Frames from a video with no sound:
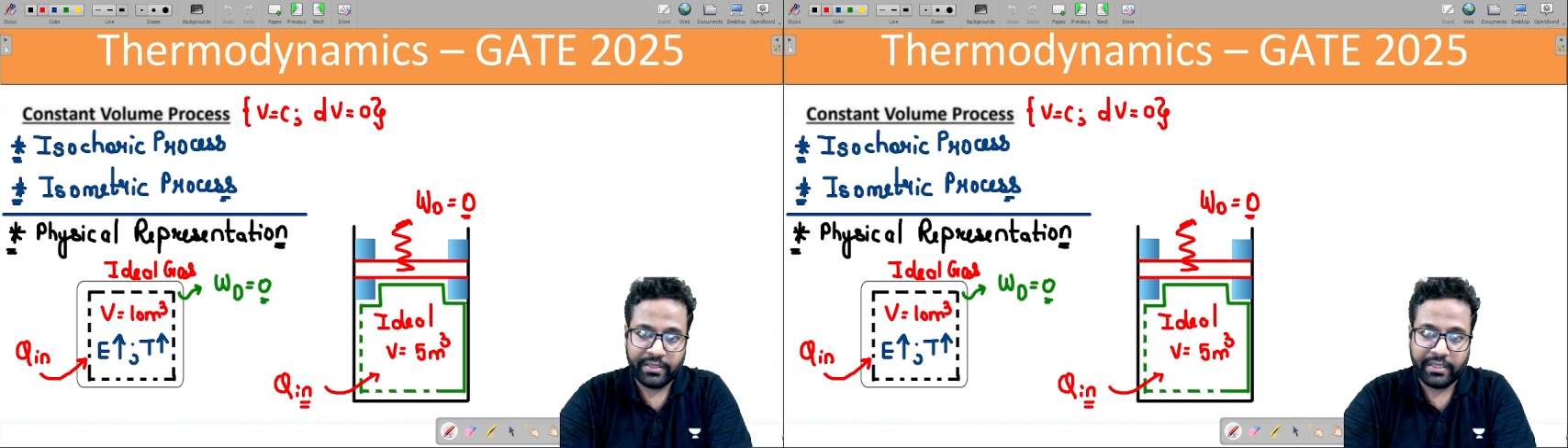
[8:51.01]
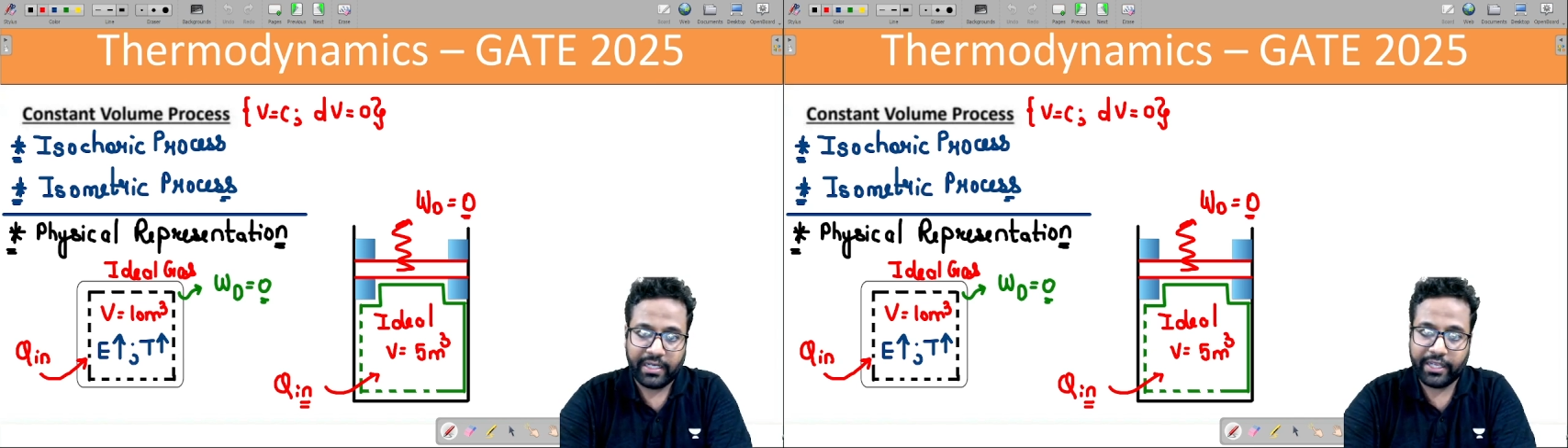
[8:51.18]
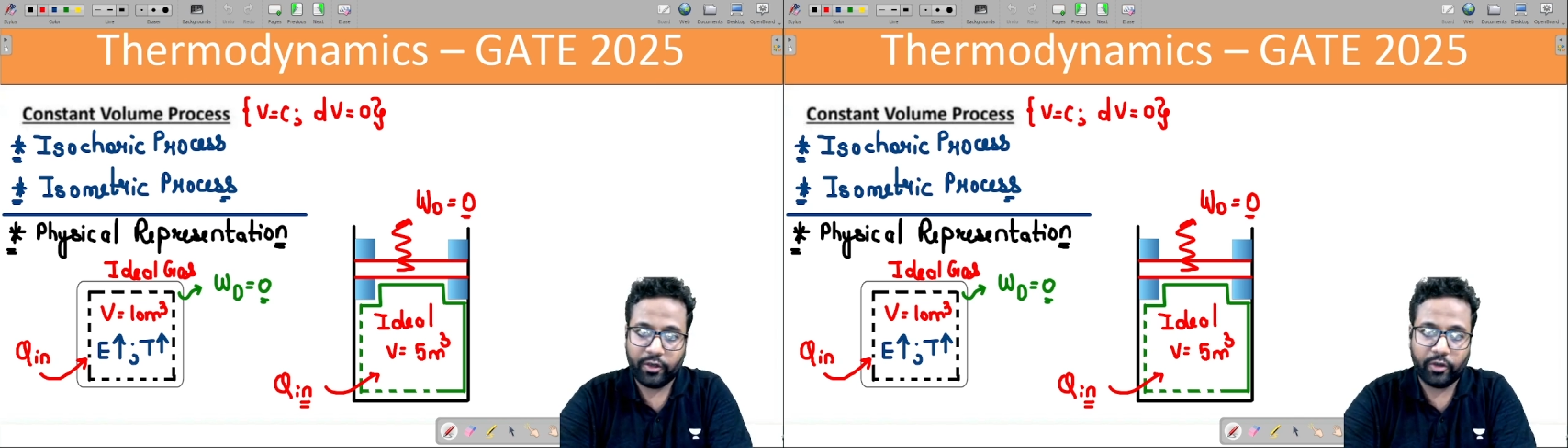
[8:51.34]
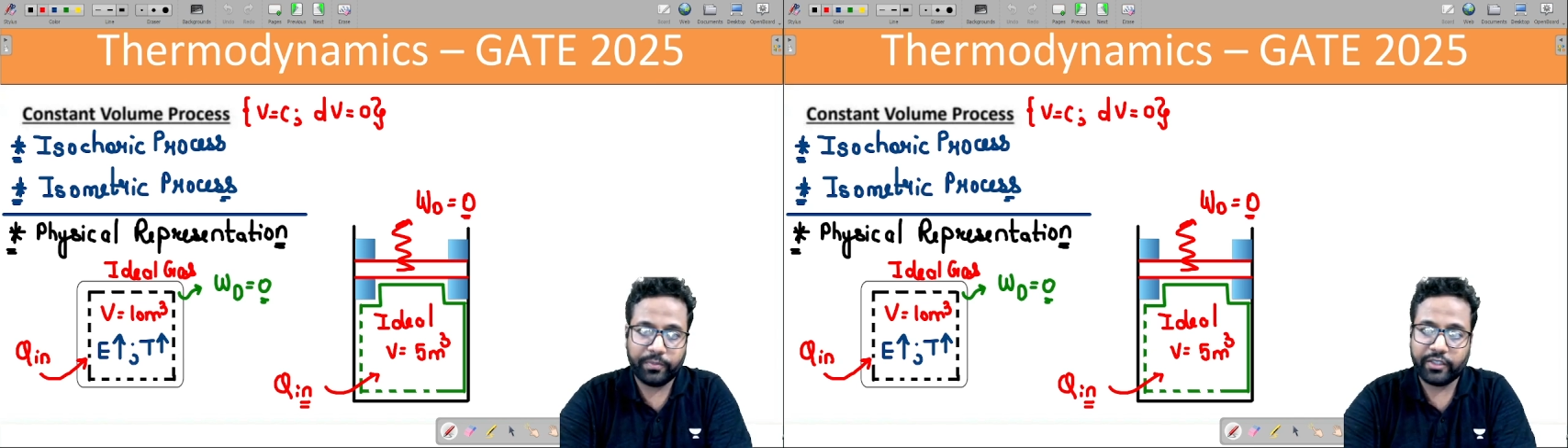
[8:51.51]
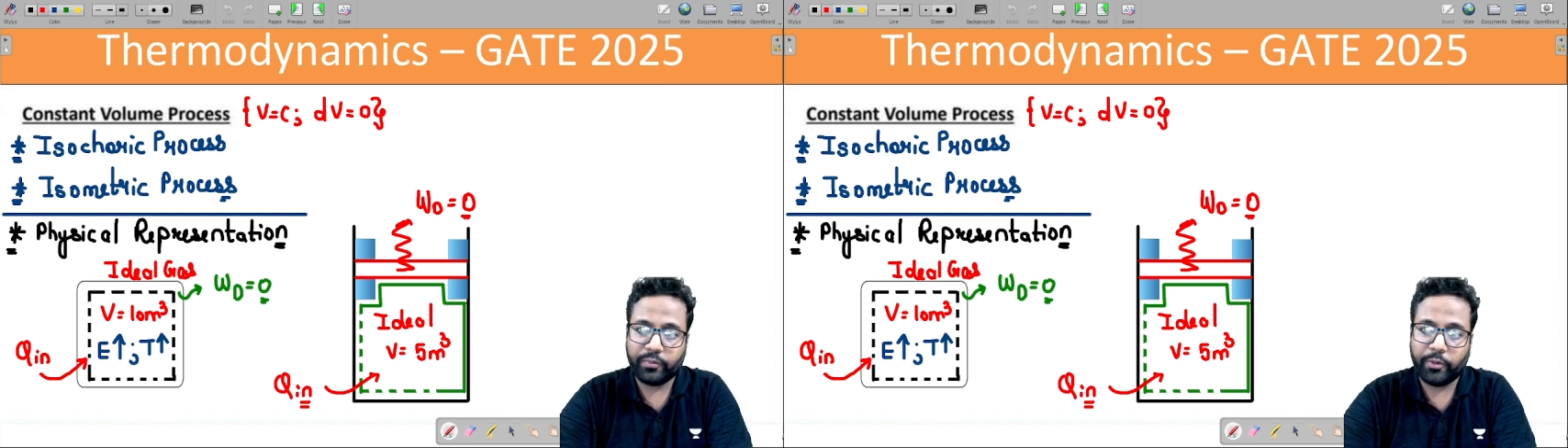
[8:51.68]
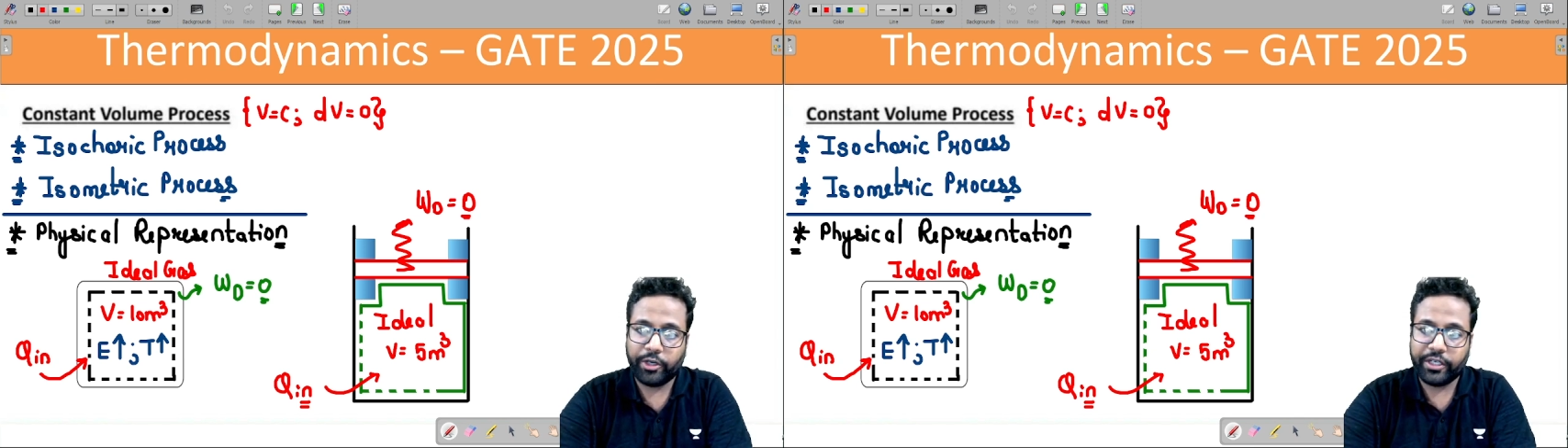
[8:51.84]
I hope
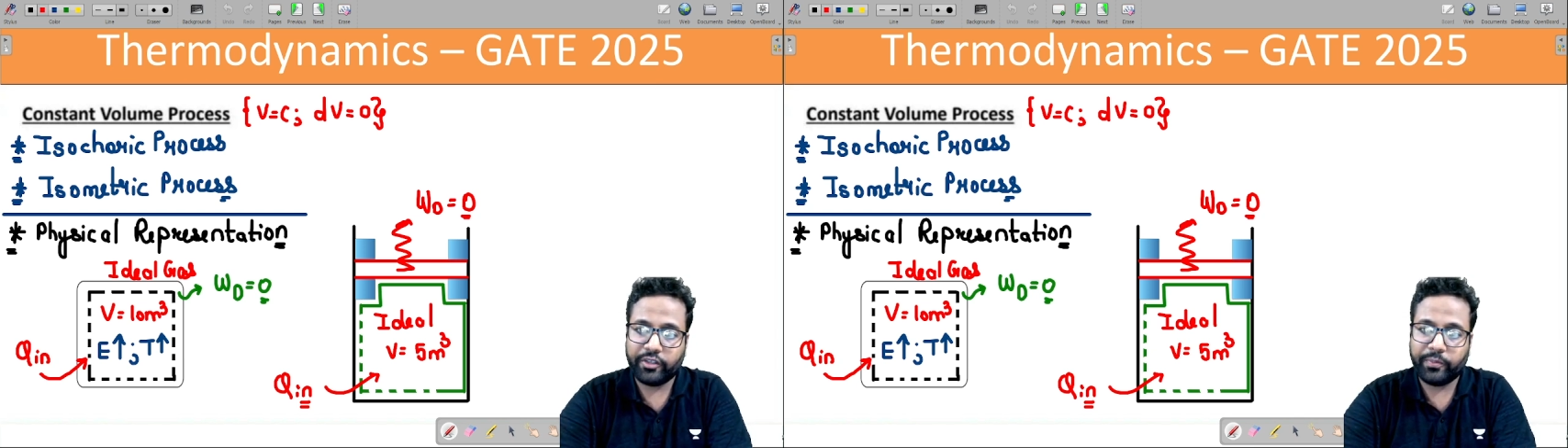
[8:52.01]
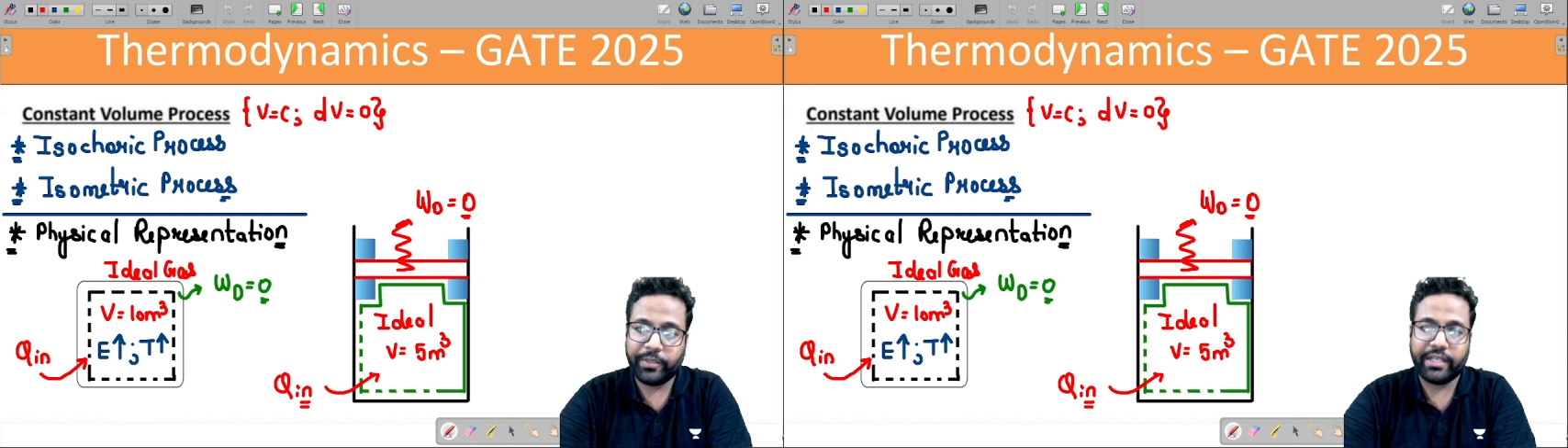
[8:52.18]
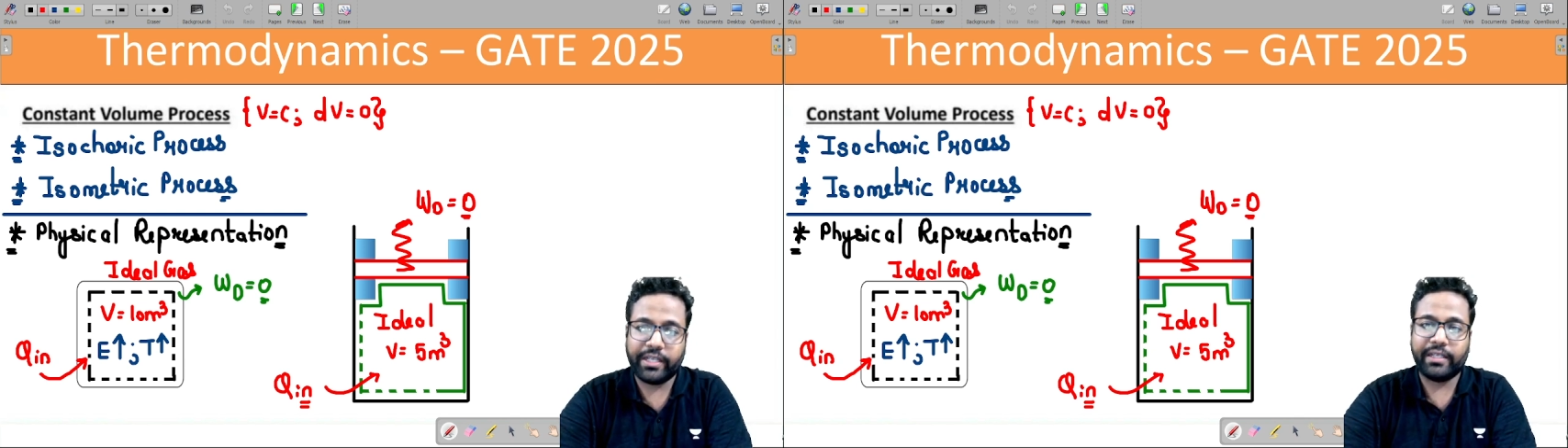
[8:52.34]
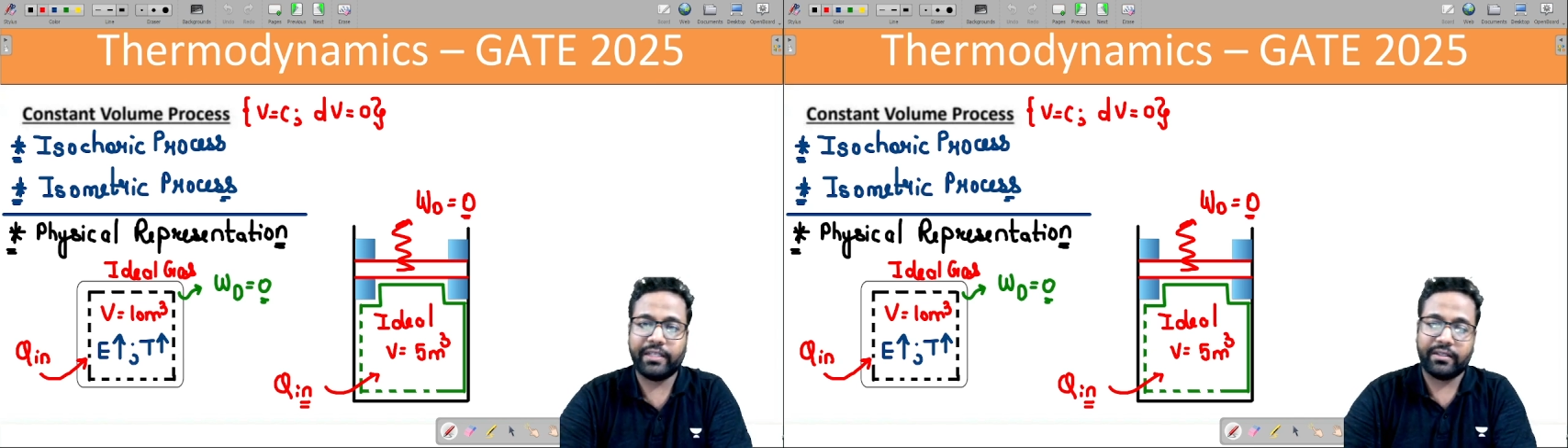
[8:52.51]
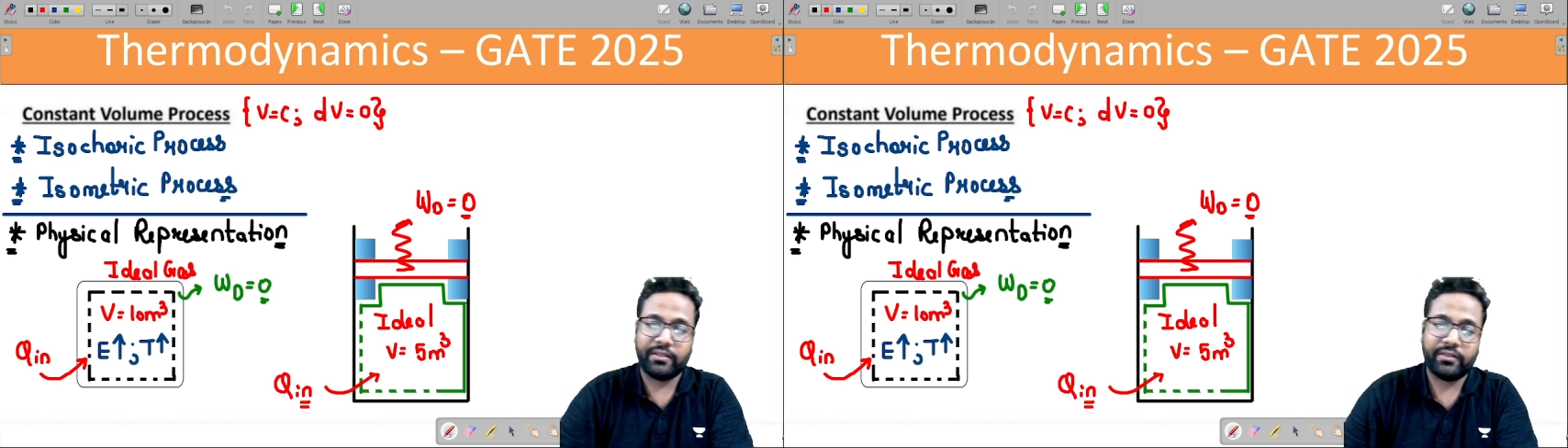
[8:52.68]
this point is pretty clear.